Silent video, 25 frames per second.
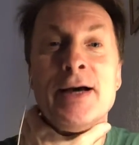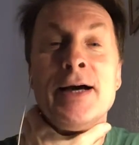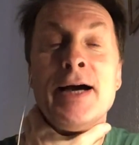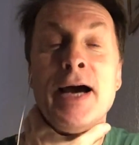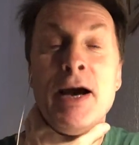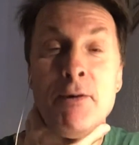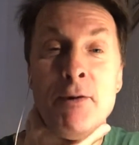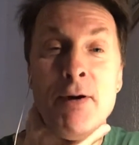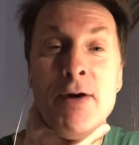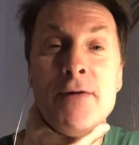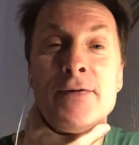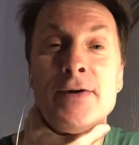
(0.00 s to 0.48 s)

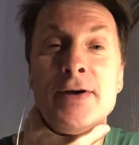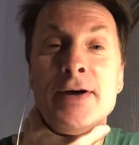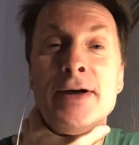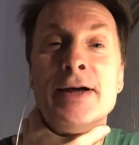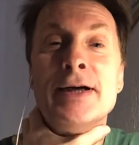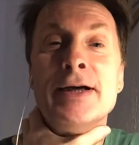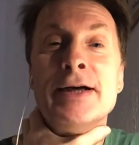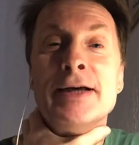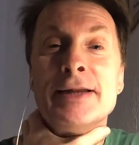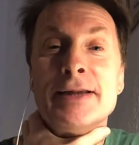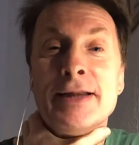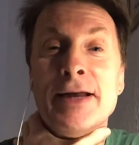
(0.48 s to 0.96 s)
However,
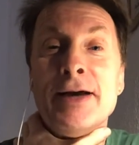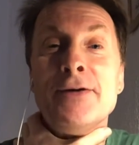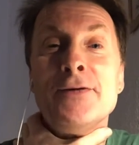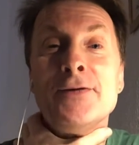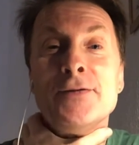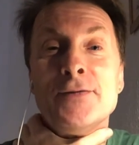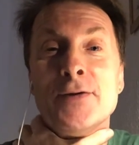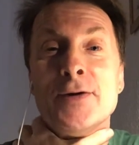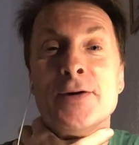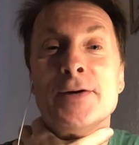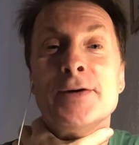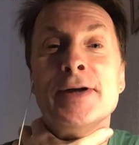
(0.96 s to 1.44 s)
that
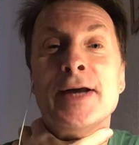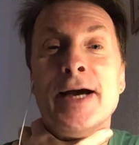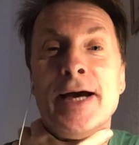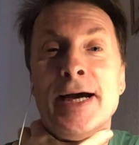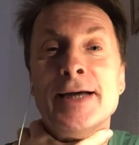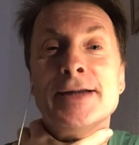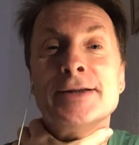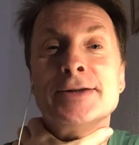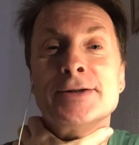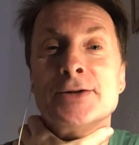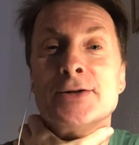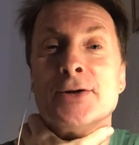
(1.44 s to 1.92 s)
phone
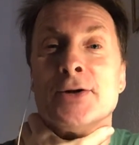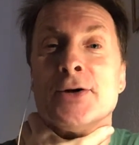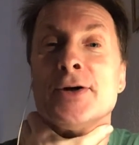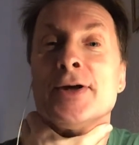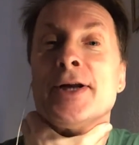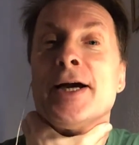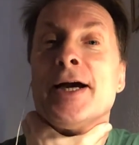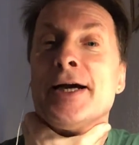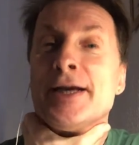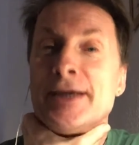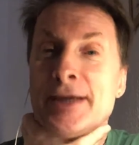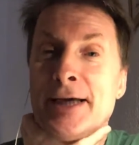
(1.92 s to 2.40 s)
has got
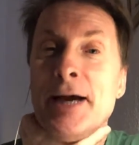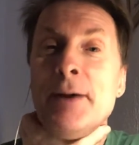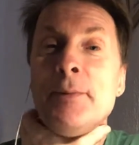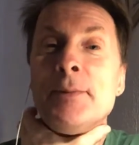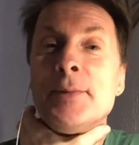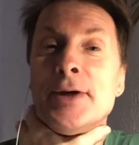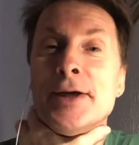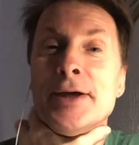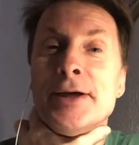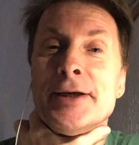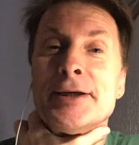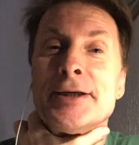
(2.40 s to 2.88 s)
a
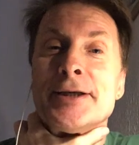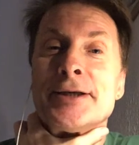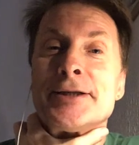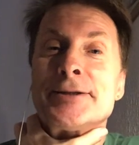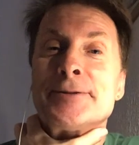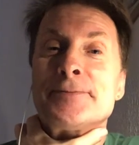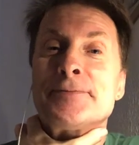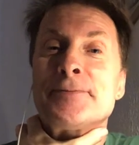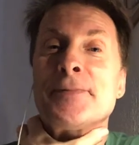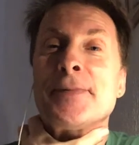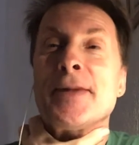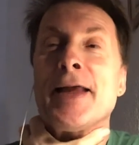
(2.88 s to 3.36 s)
camera in it,
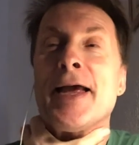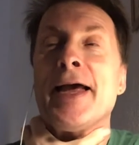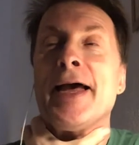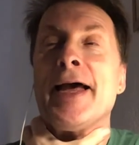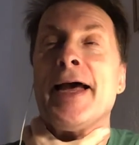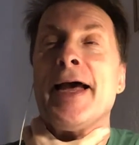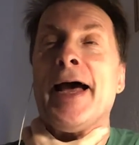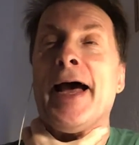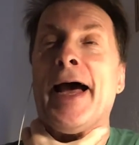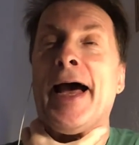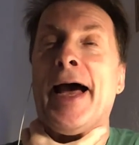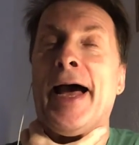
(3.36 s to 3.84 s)

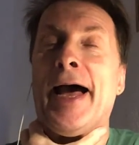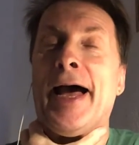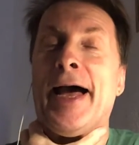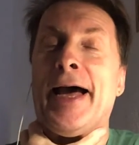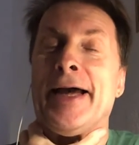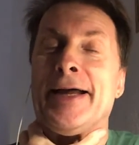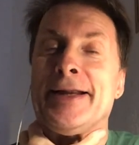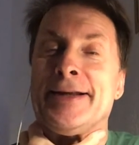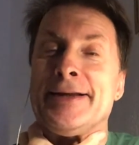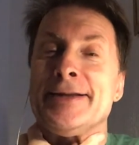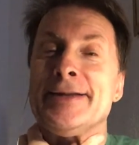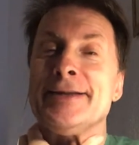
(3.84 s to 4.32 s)

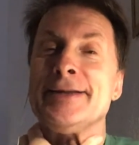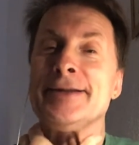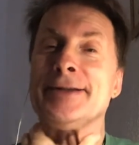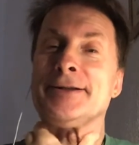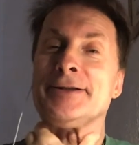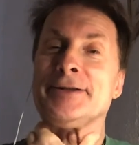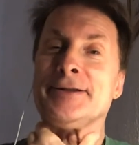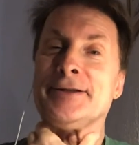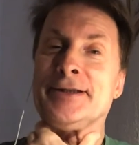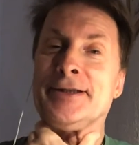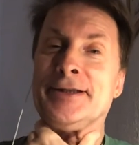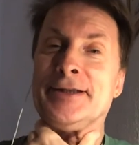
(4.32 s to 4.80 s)
and
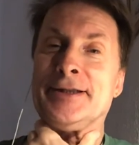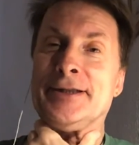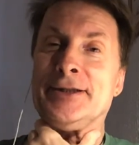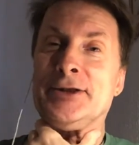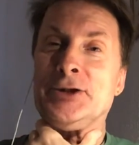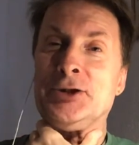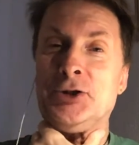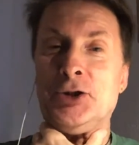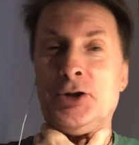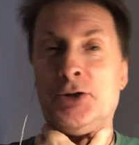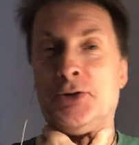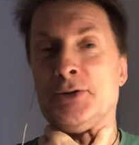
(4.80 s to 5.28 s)

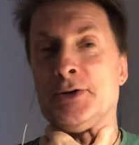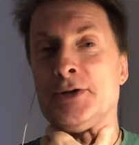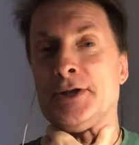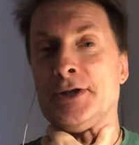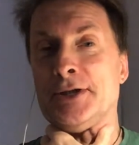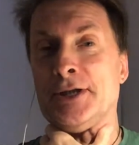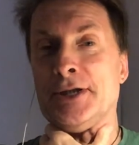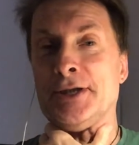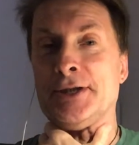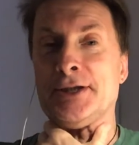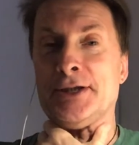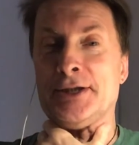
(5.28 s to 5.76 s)
she uses
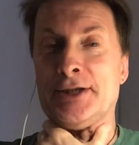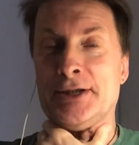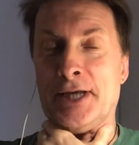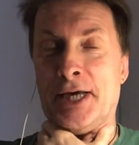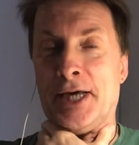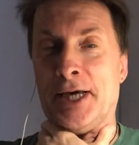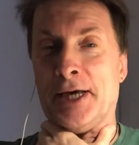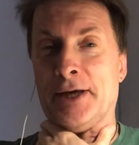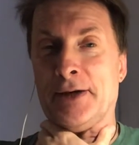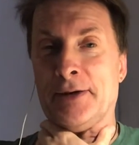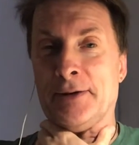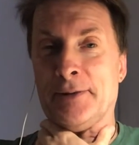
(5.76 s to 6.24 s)
it to take
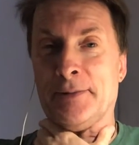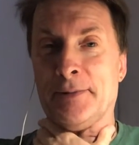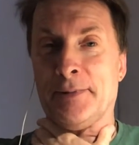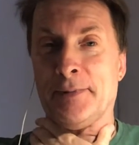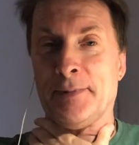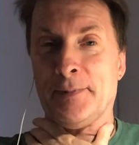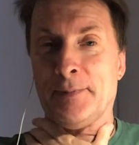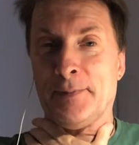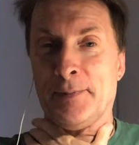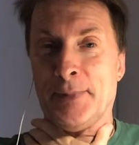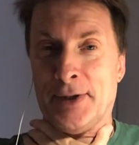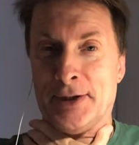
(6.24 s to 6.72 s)

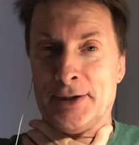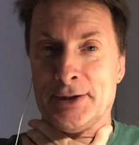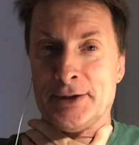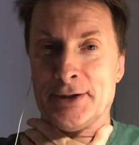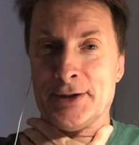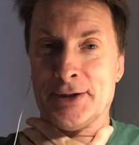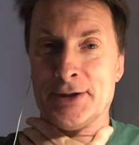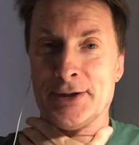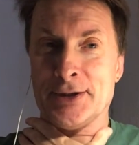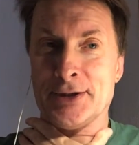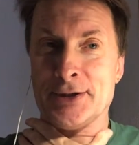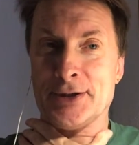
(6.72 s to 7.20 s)

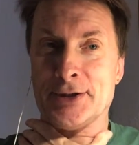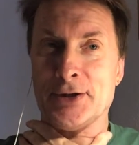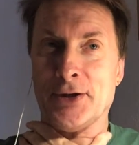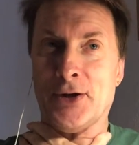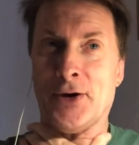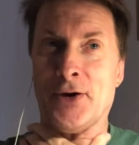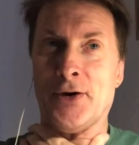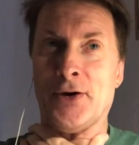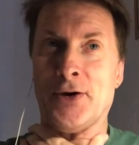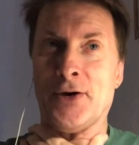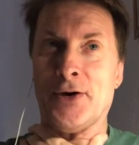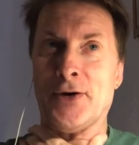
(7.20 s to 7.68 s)
pictures
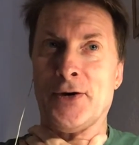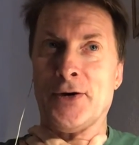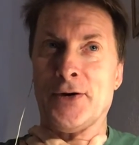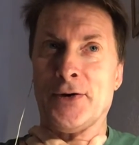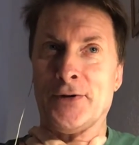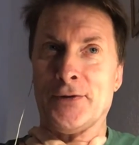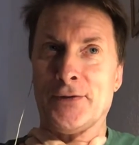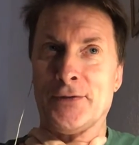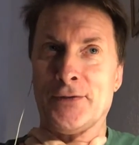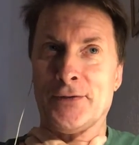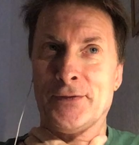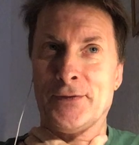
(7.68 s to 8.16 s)

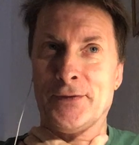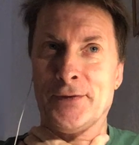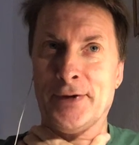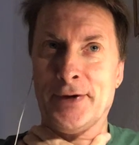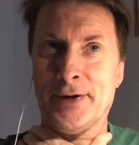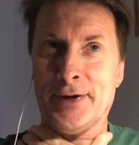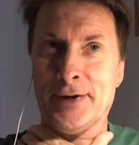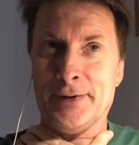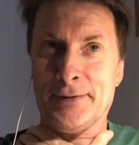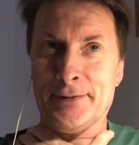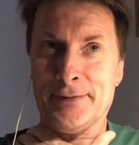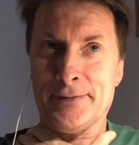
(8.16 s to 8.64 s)
of
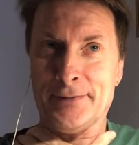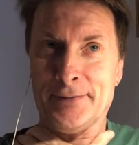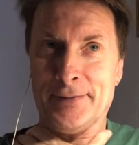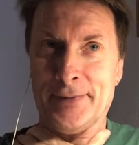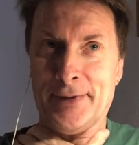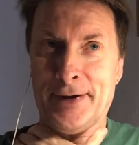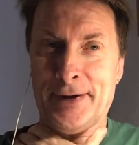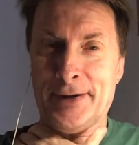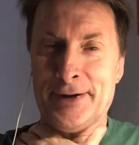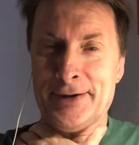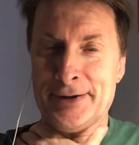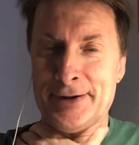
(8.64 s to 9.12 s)

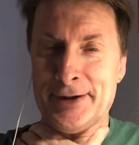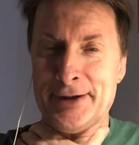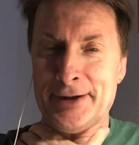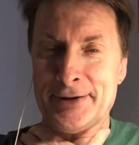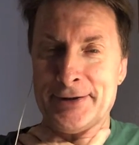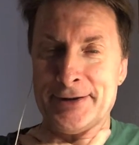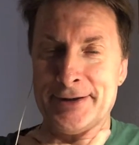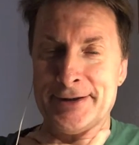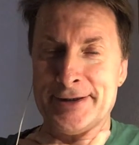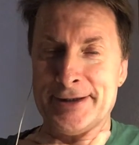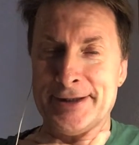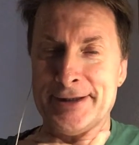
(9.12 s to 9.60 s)
her
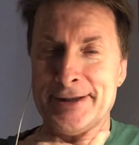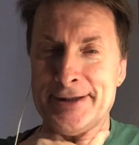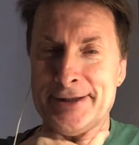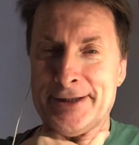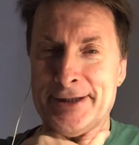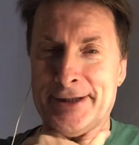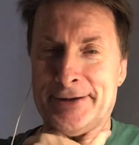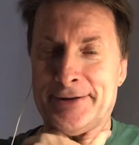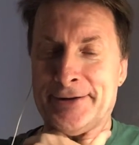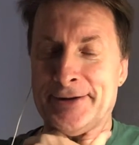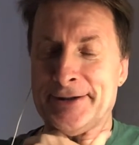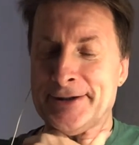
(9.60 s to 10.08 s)
nearest and
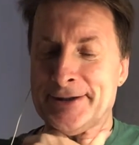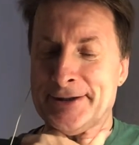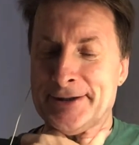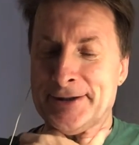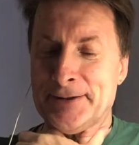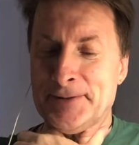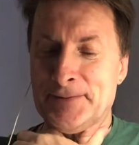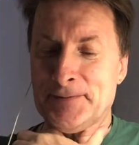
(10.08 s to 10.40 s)
dearest,